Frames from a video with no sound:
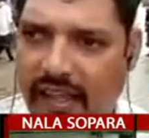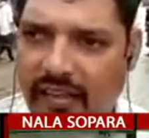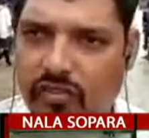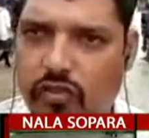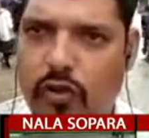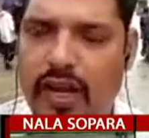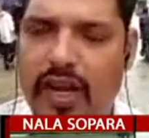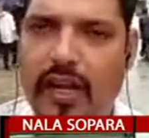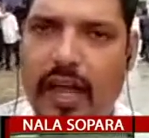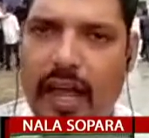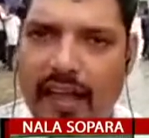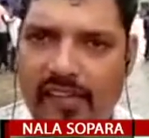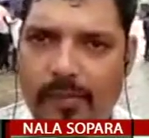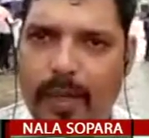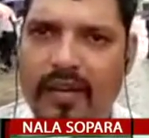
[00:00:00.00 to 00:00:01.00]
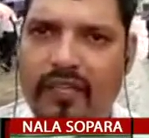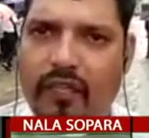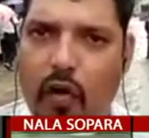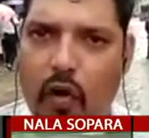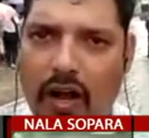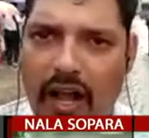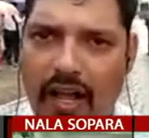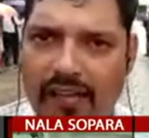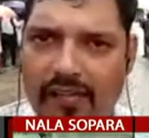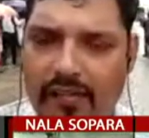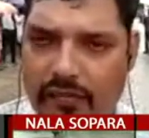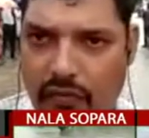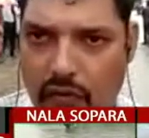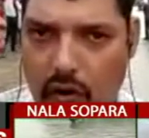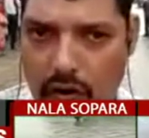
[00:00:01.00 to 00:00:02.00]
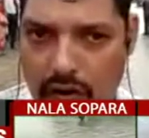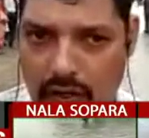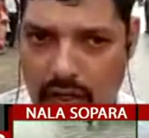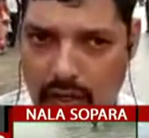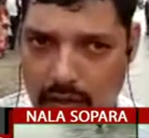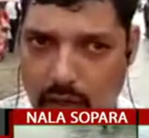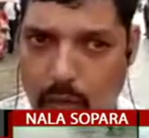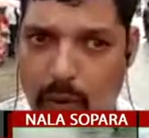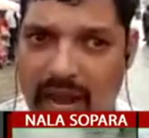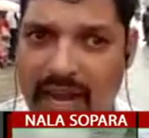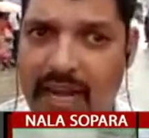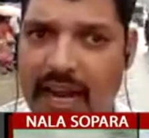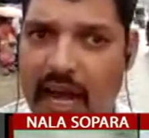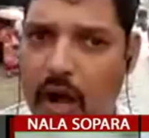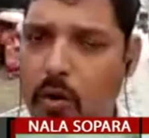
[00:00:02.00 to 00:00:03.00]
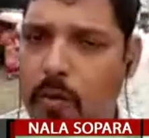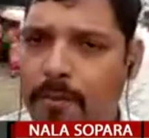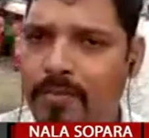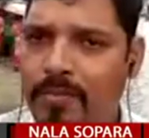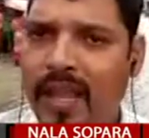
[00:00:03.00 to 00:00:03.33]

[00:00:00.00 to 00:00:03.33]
such rain has been forecast for a, a while now.